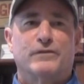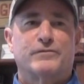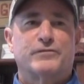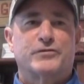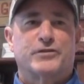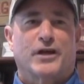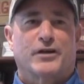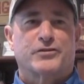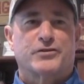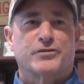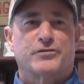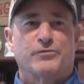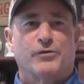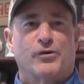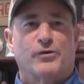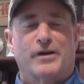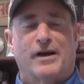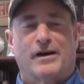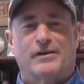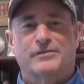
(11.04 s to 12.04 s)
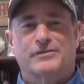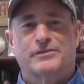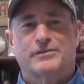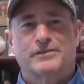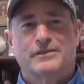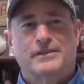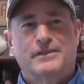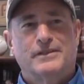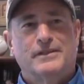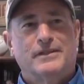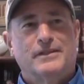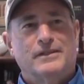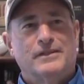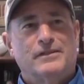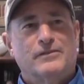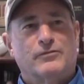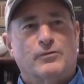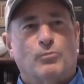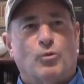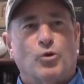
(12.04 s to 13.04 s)
of Texas Roadhouse.
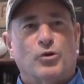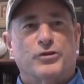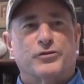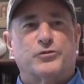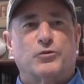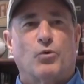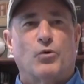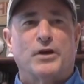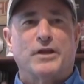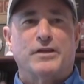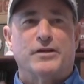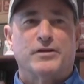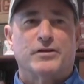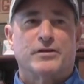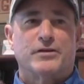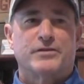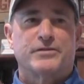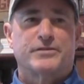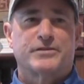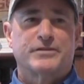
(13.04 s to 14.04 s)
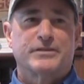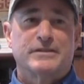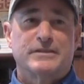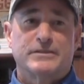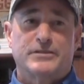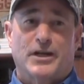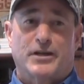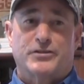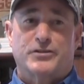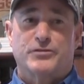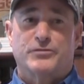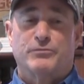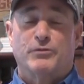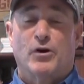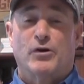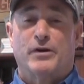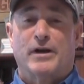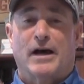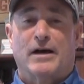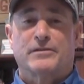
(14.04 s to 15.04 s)
For more than 20 years, Texas
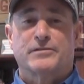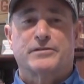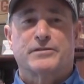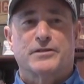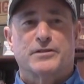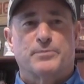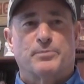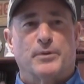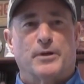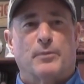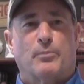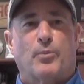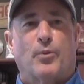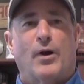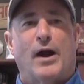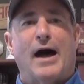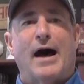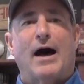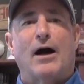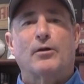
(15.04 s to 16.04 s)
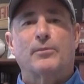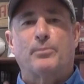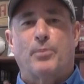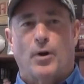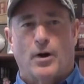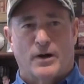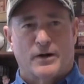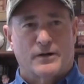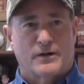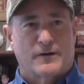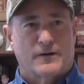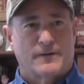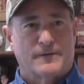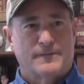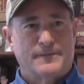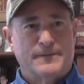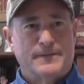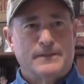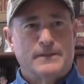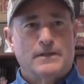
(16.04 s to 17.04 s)
Roadhouse has been a proud
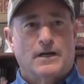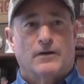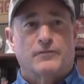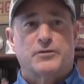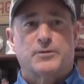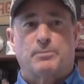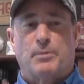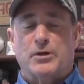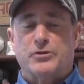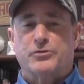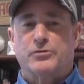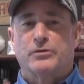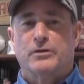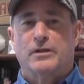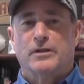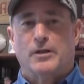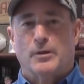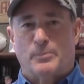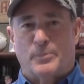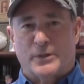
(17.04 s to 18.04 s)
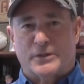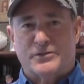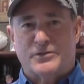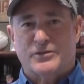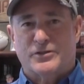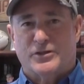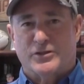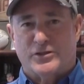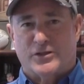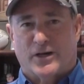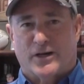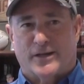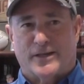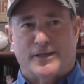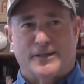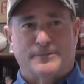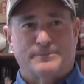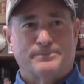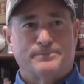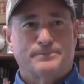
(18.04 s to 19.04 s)
partner of Special Olympics
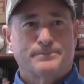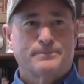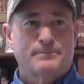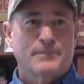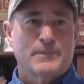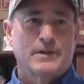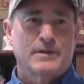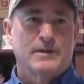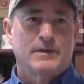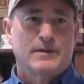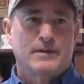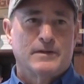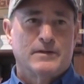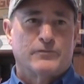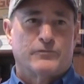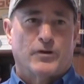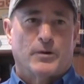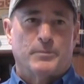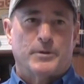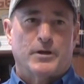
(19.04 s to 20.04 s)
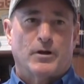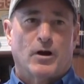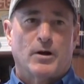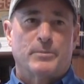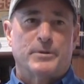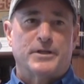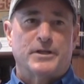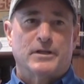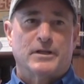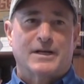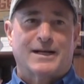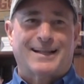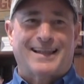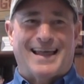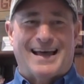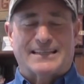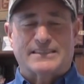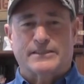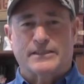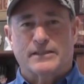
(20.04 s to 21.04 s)
Kentucky. From the Armadillo
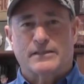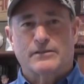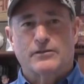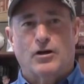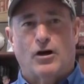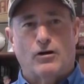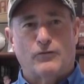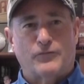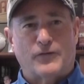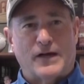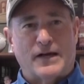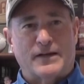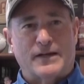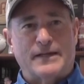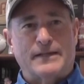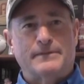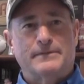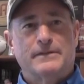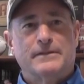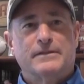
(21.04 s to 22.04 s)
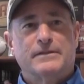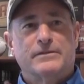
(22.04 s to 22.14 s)
Classic golf outing